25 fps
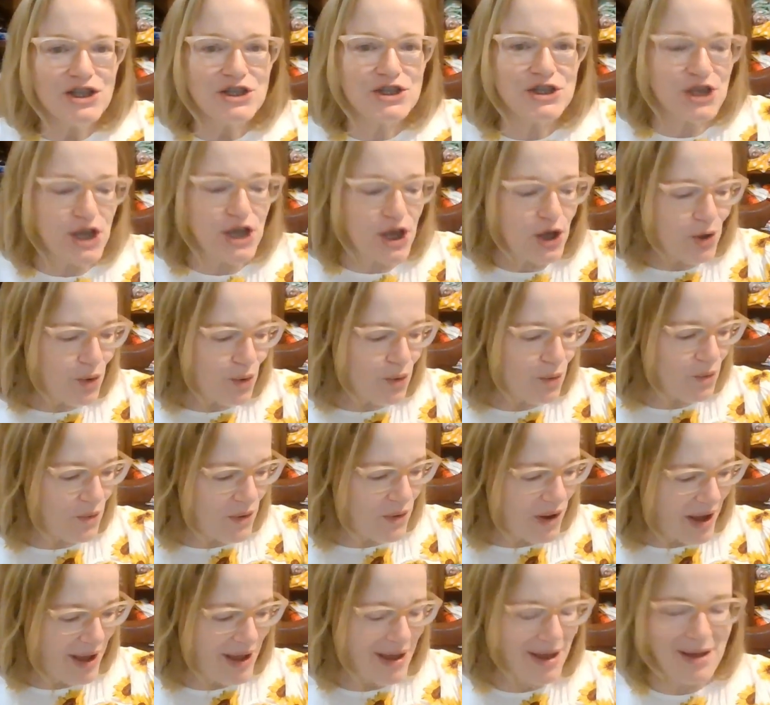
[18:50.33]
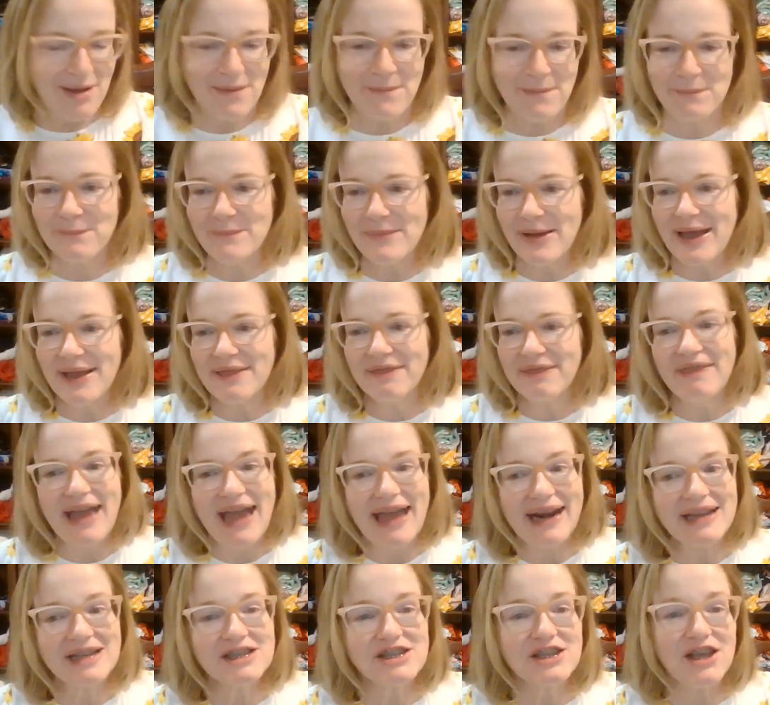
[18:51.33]
So
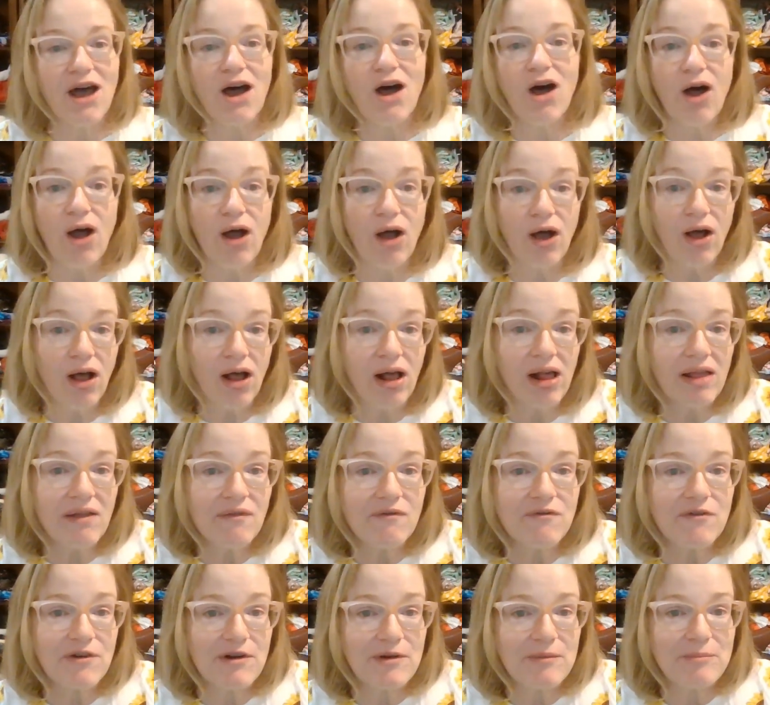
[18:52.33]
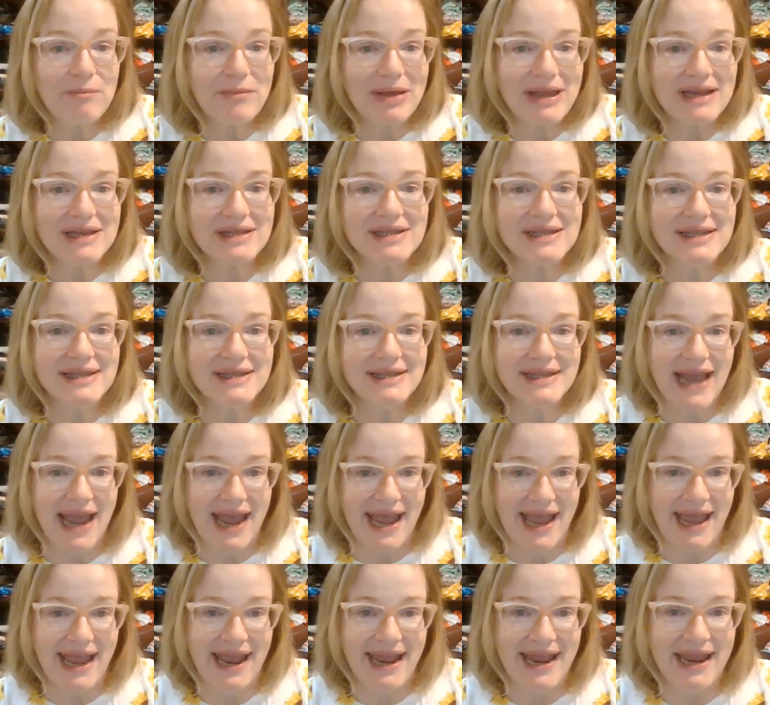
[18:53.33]
that is all from me
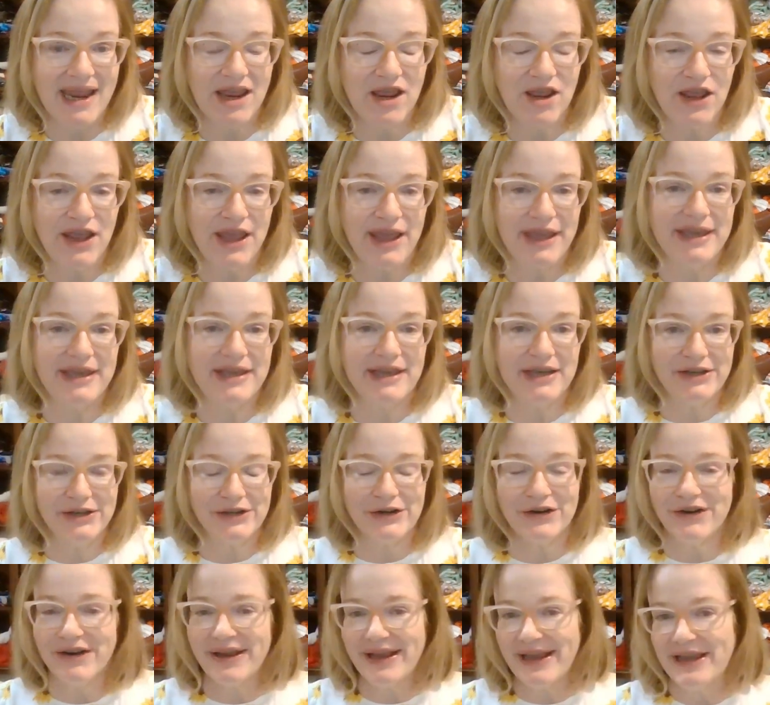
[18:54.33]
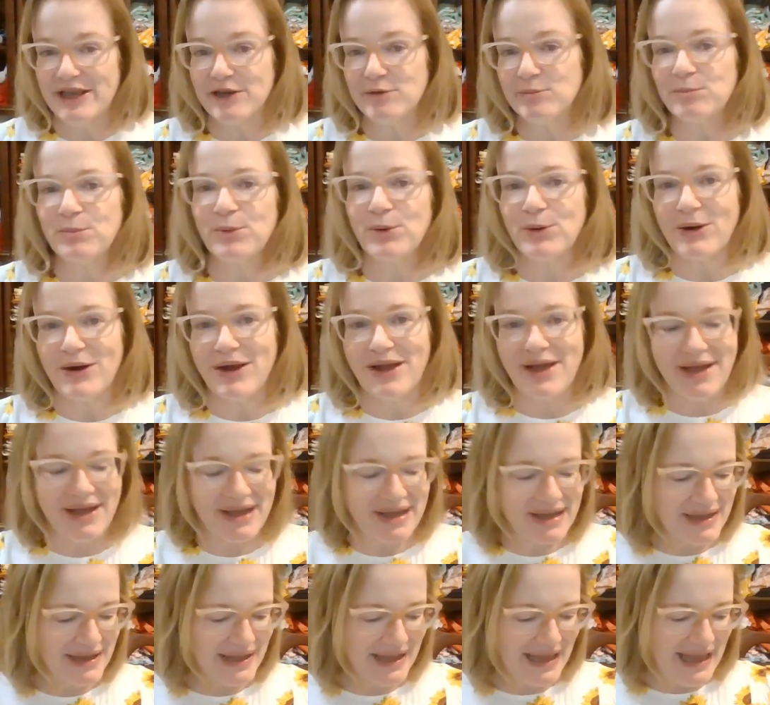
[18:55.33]
today here in
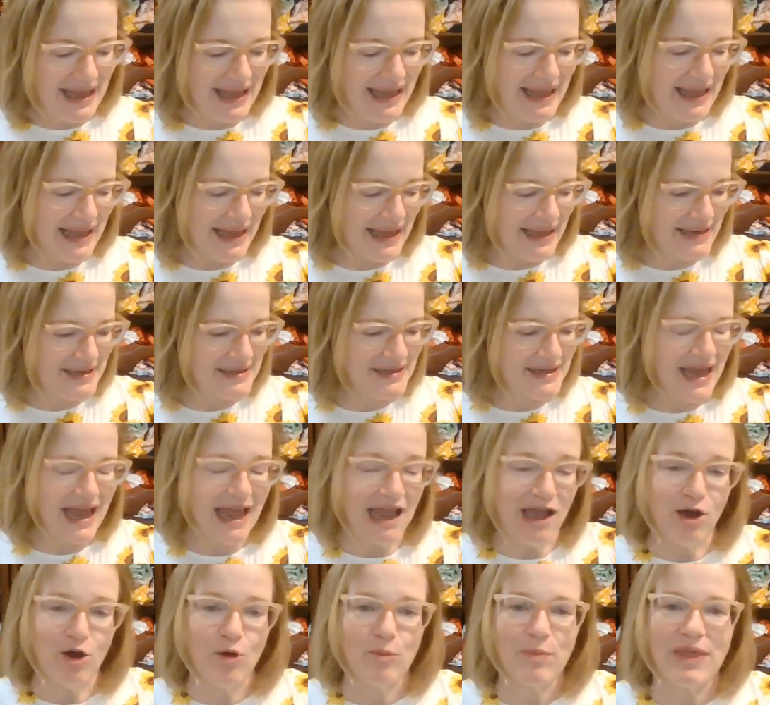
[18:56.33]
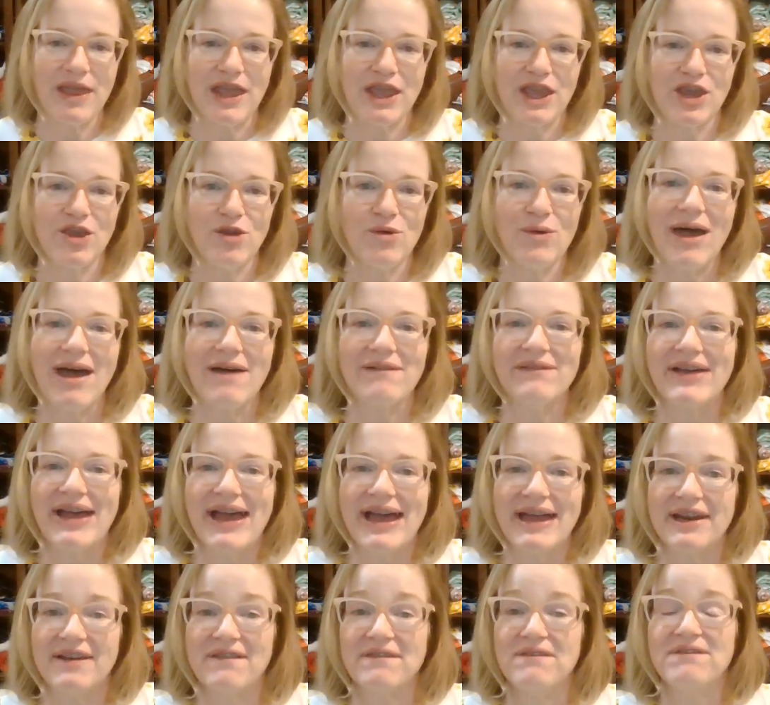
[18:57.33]
Prague. And I hope that you have
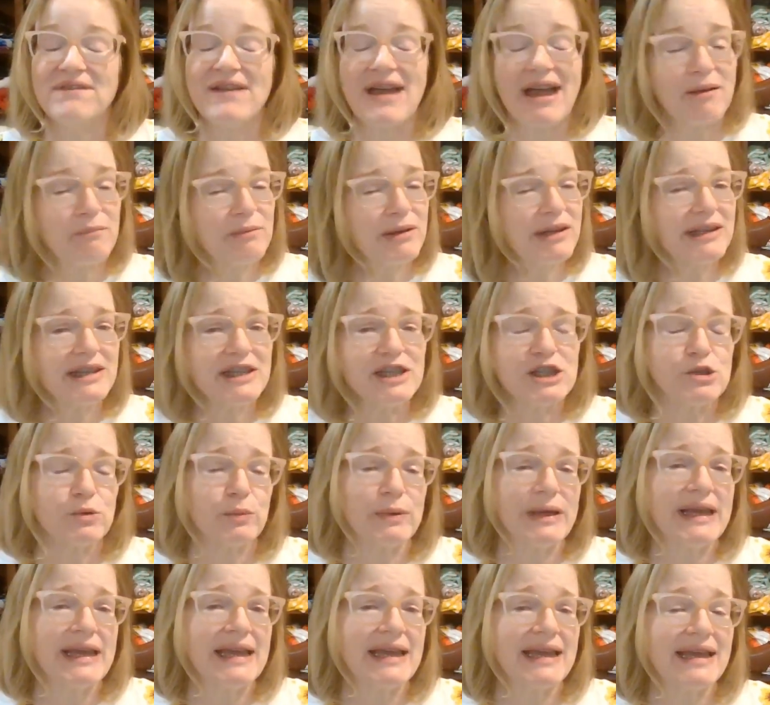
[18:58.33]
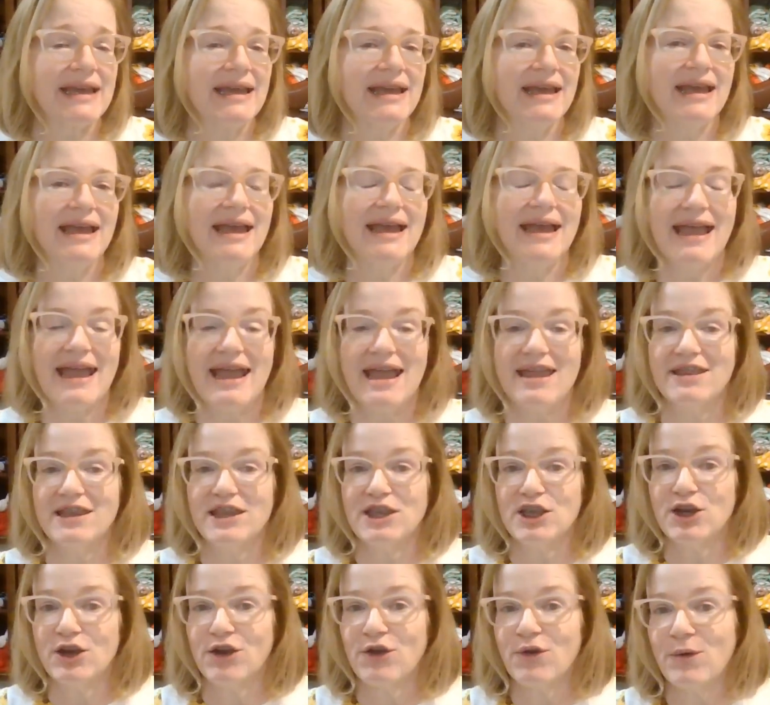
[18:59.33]
had a fabulous week and
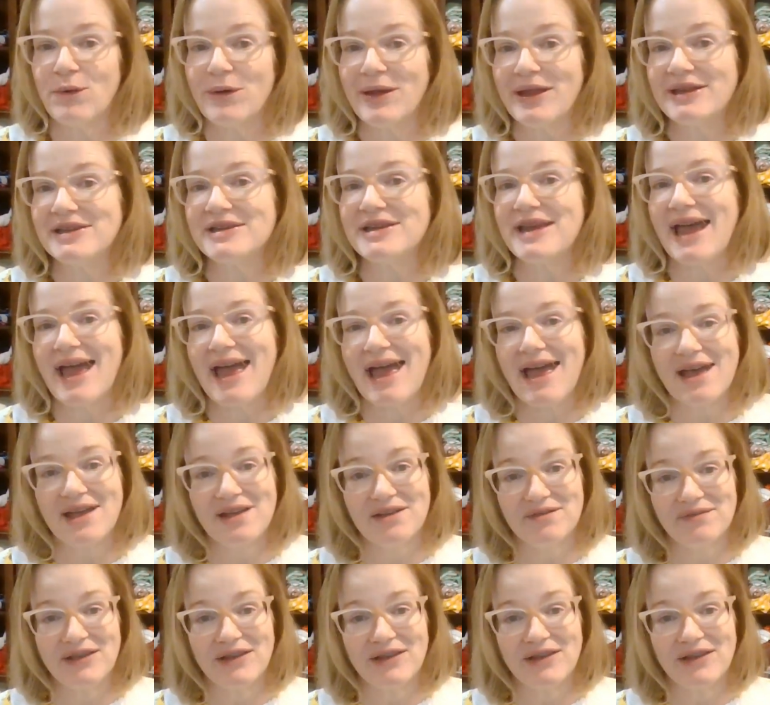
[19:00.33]
that you're going to have